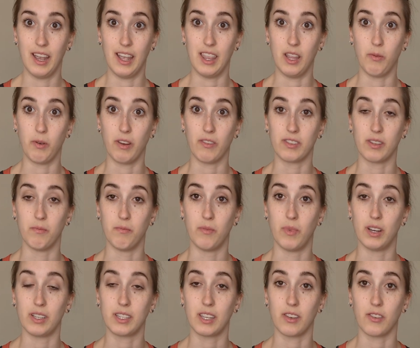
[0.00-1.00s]
And then we have some
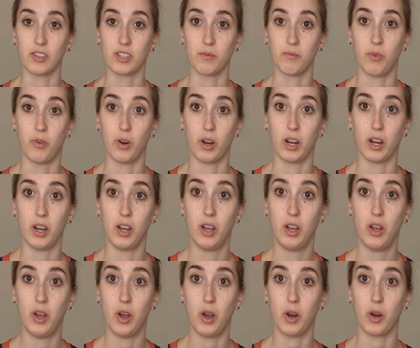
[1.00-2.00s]
muscular support
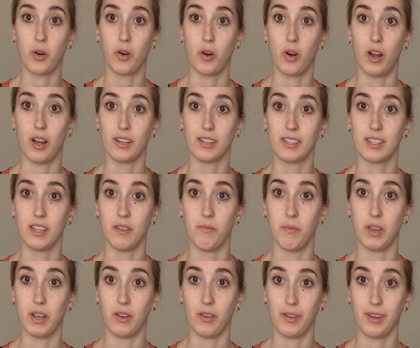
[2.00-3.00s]
across the
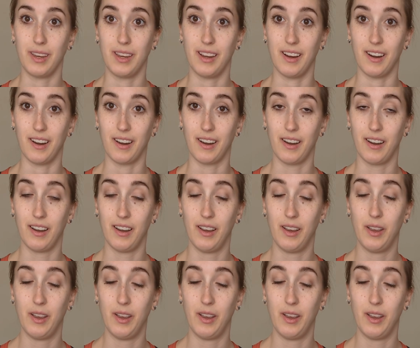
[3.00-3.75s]
middle here.